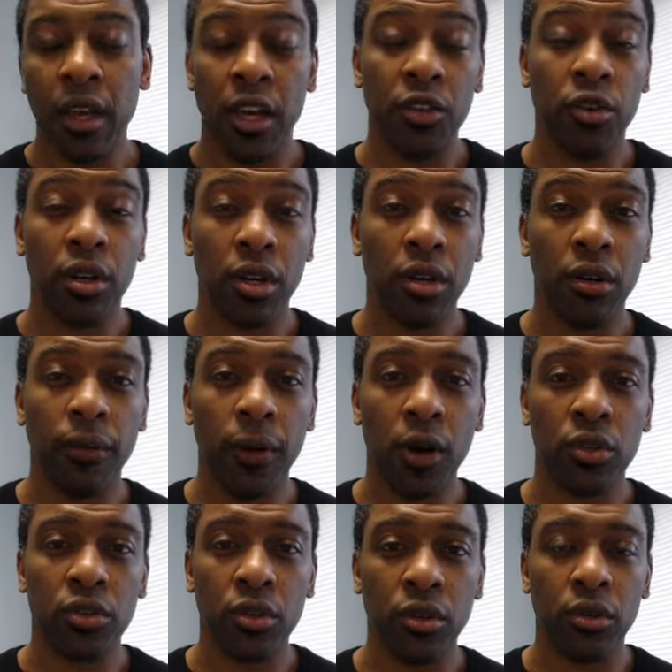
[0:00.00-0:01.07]
And you can
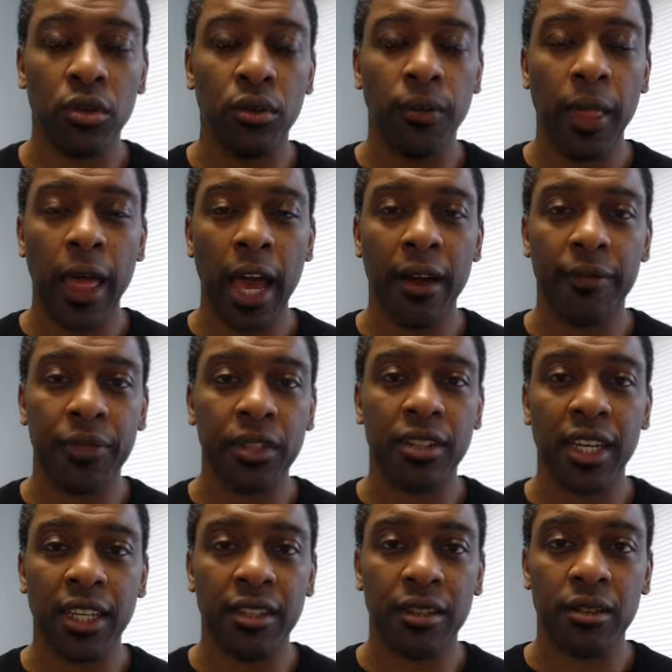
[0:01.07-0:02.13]
also have the
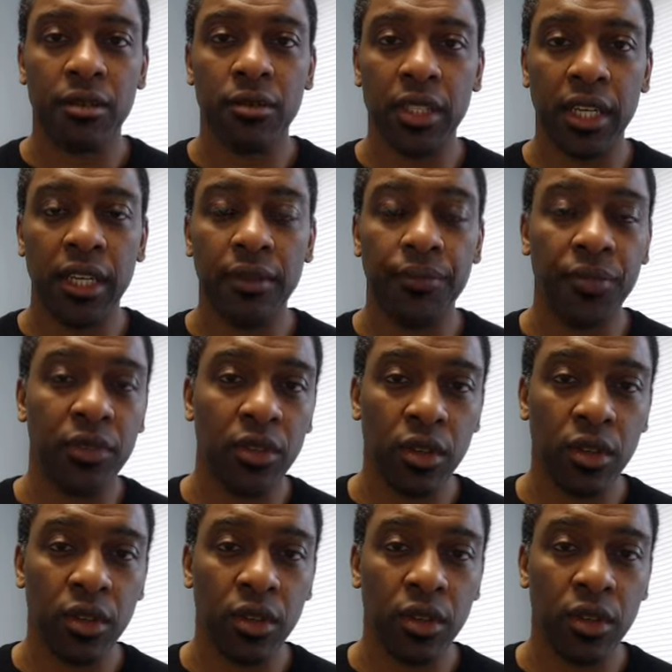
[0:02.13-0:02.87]
test done.